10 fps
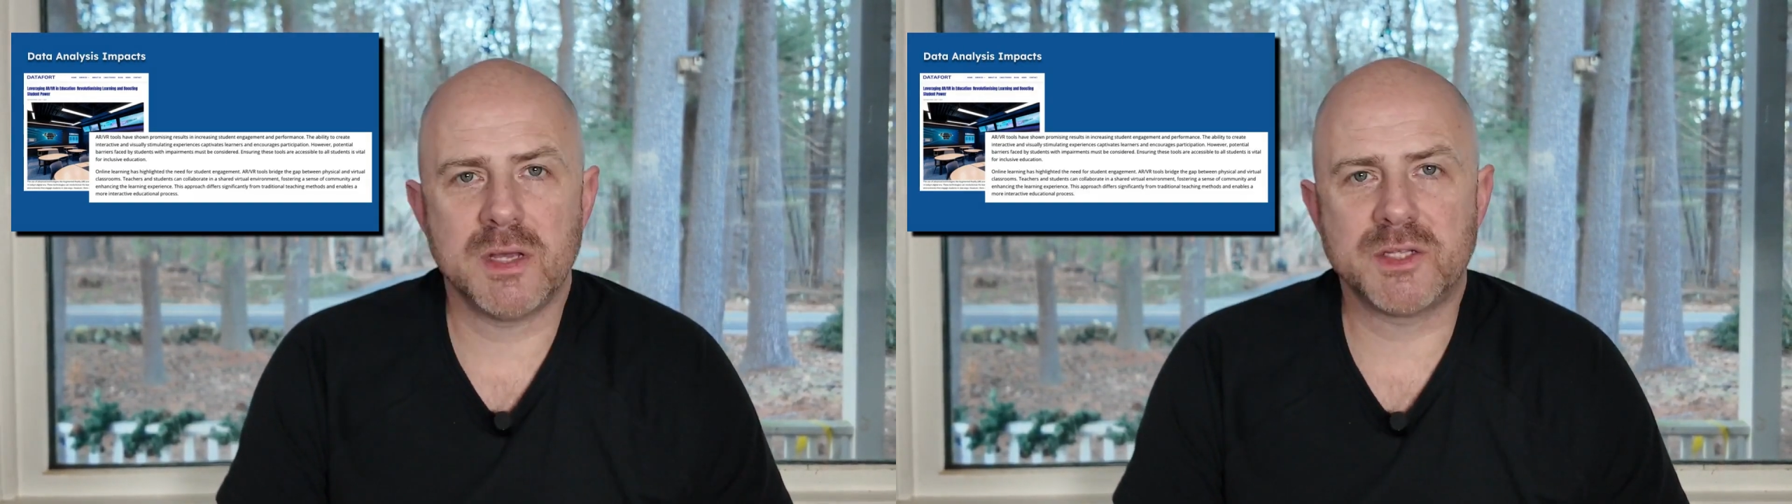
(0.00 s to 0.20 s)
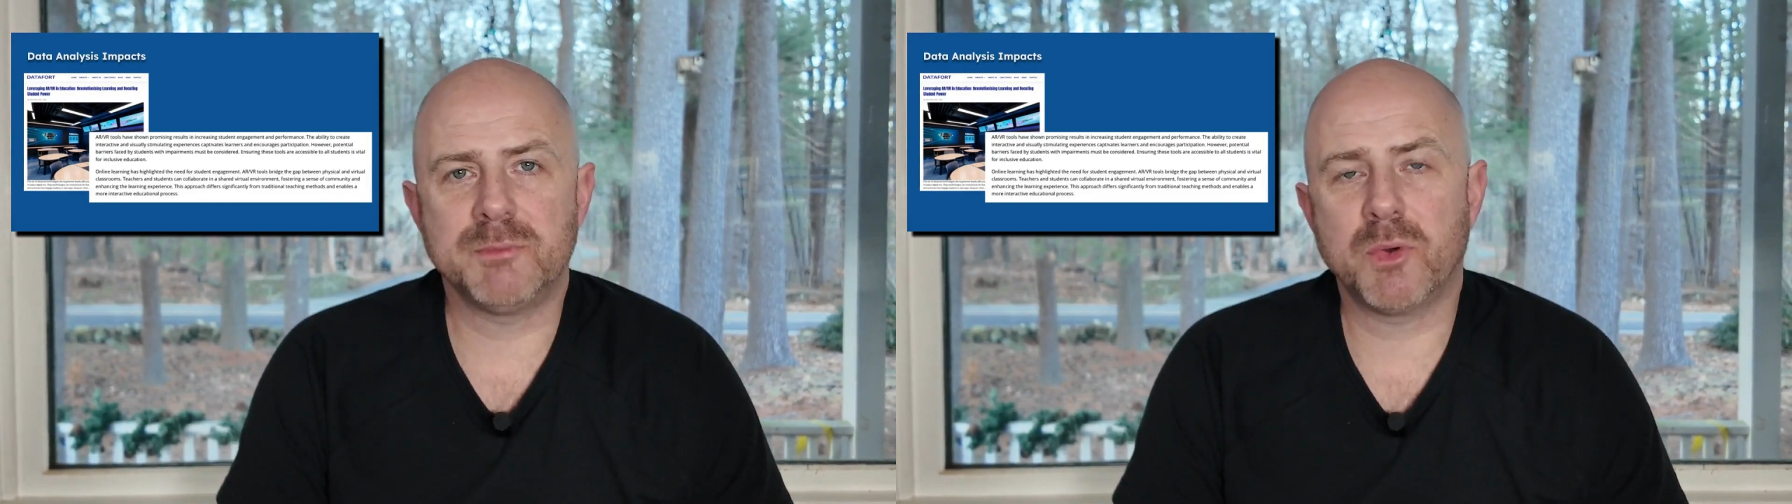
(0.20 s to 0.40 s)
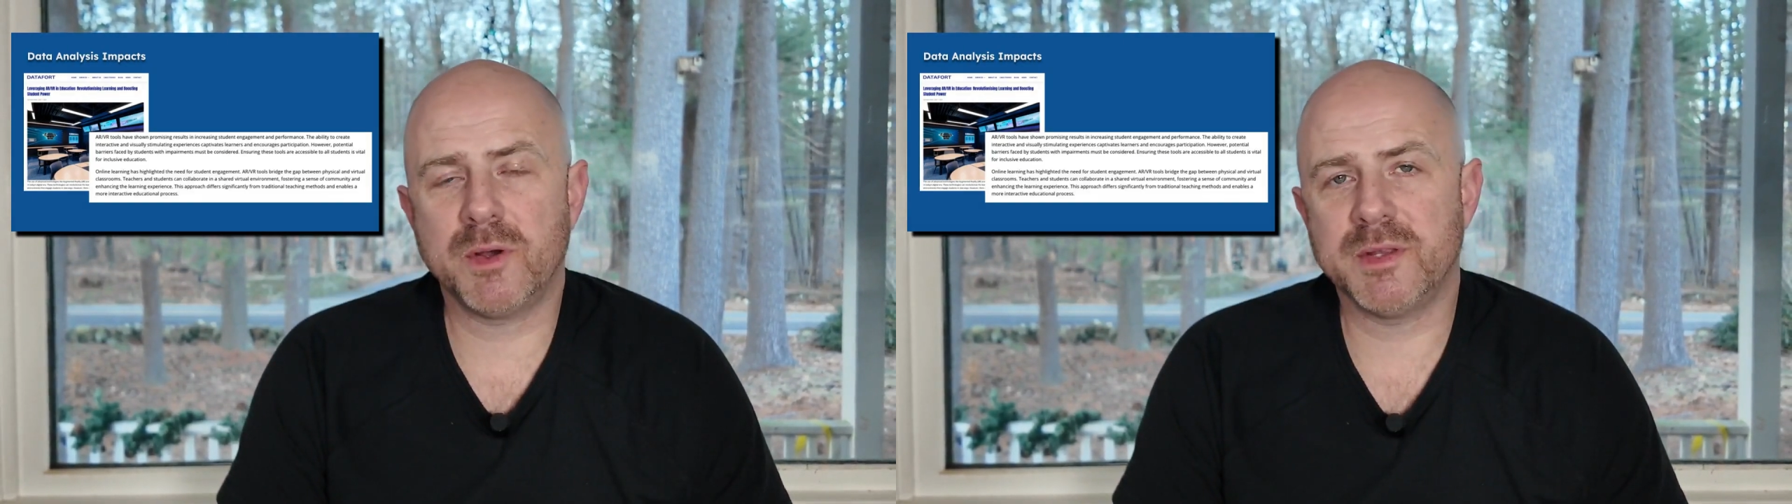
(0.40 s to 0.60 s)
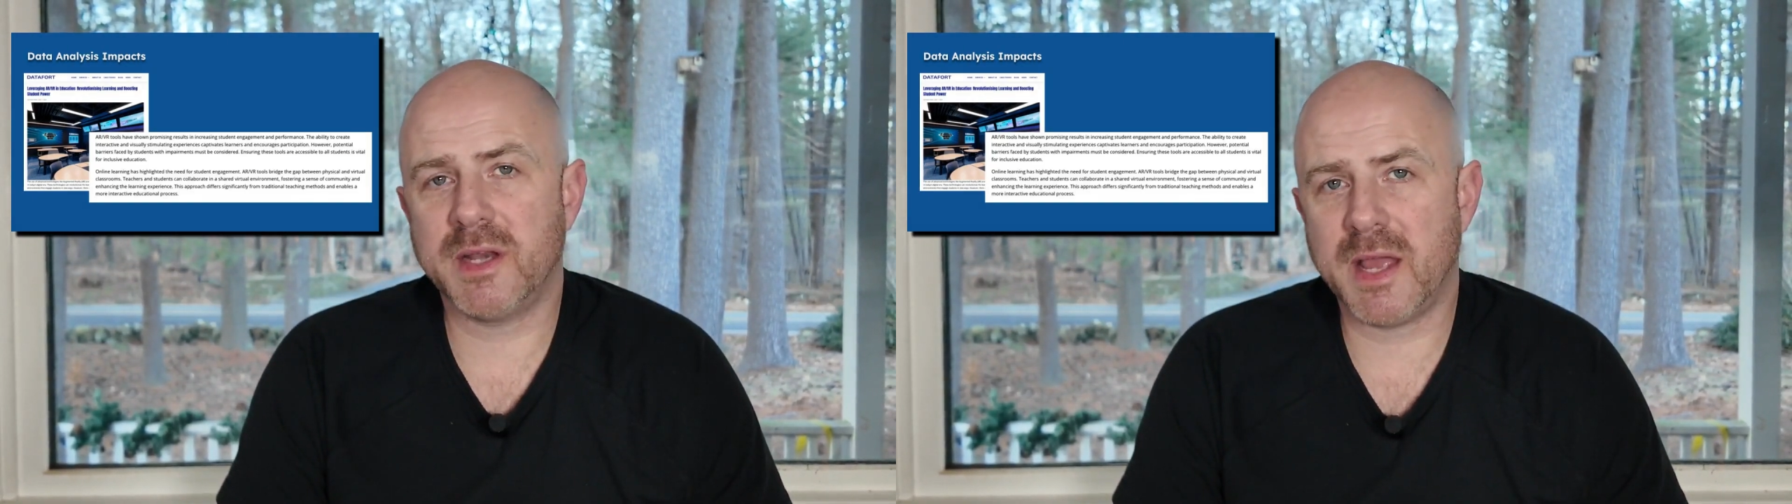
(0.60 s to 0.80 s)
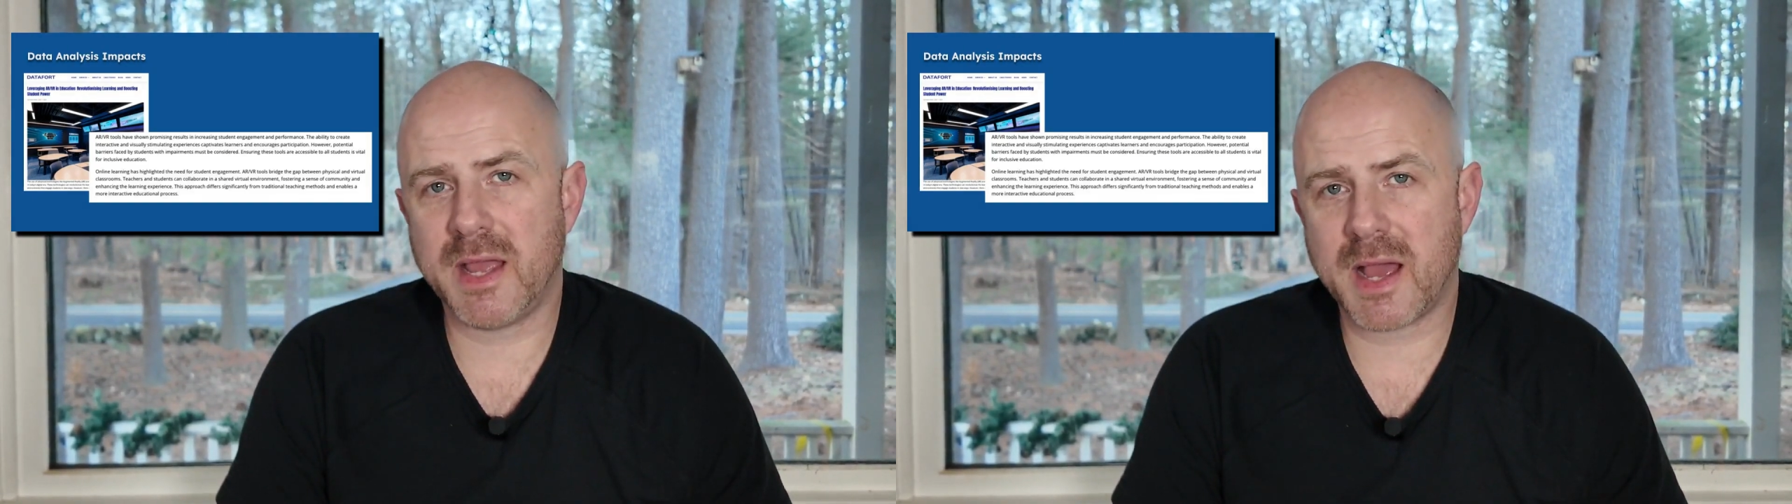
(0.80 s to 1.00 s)
It's important
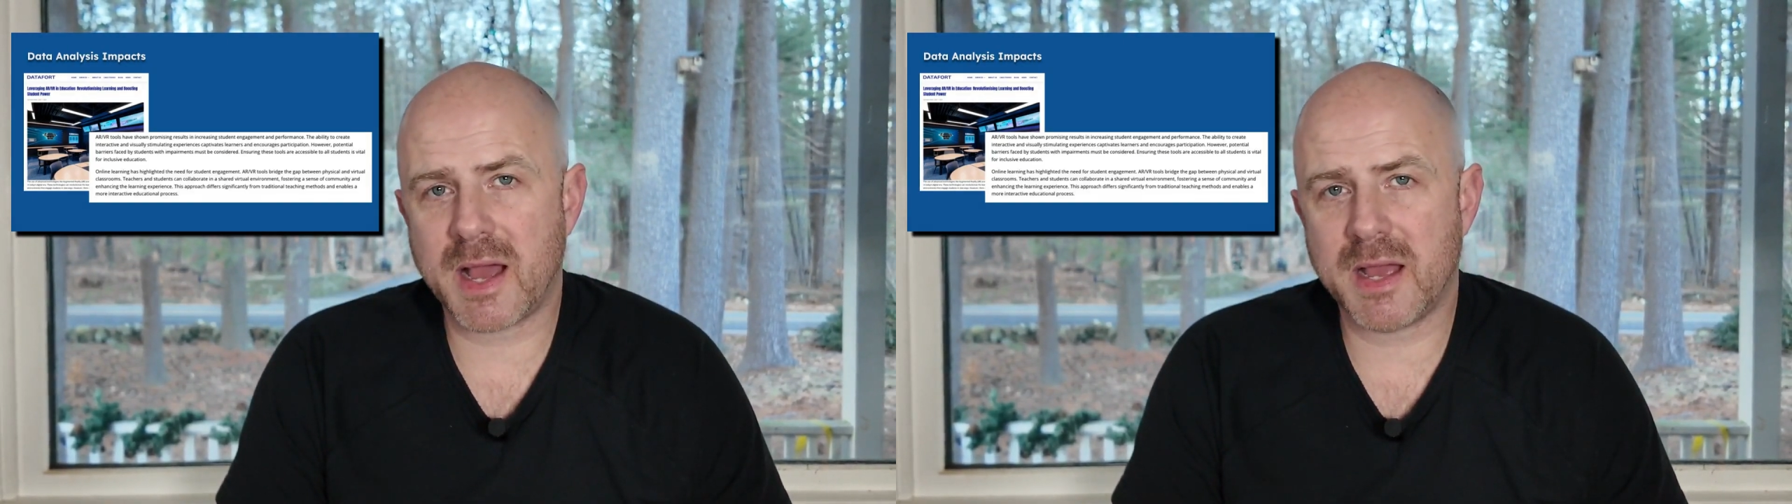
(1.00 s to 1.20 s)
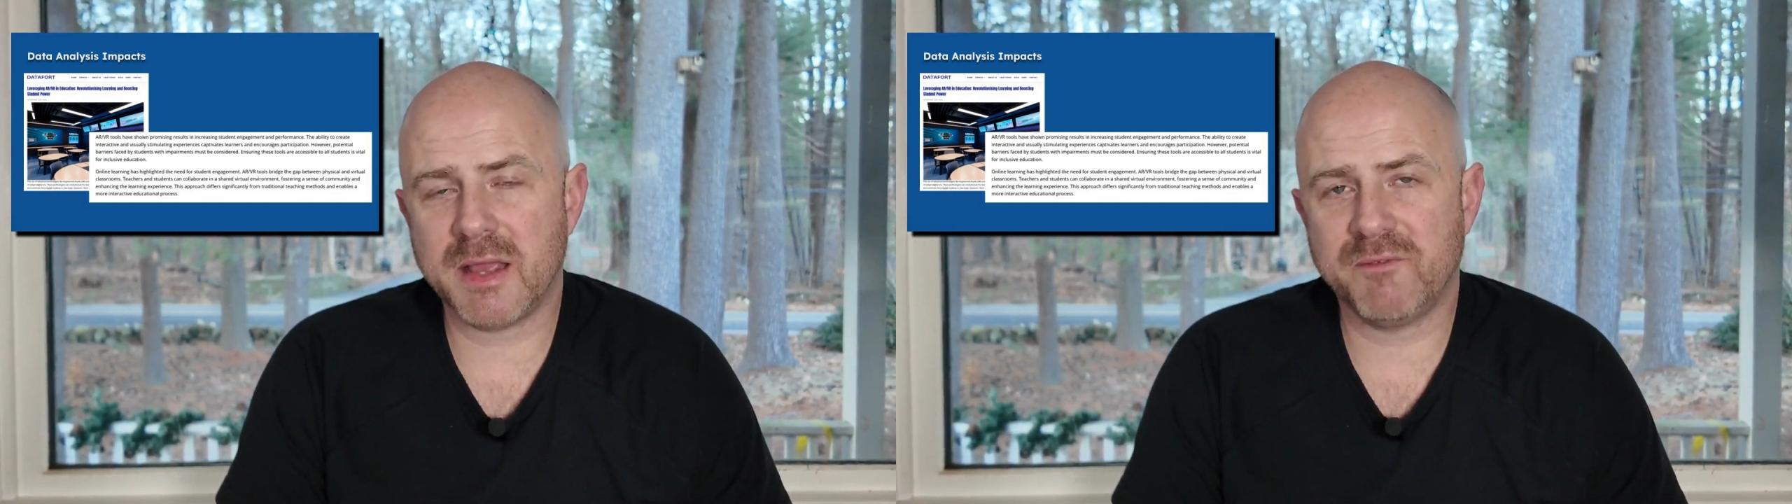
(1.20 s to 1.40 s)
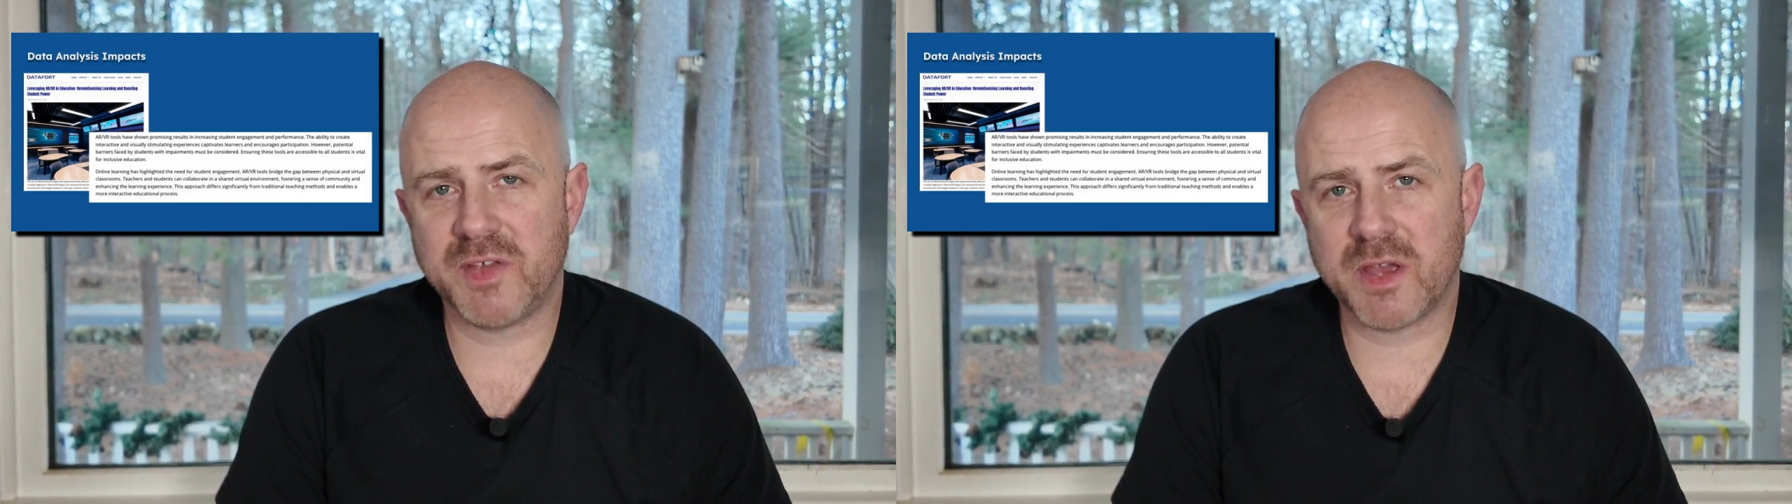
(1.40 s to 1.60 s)
that AI,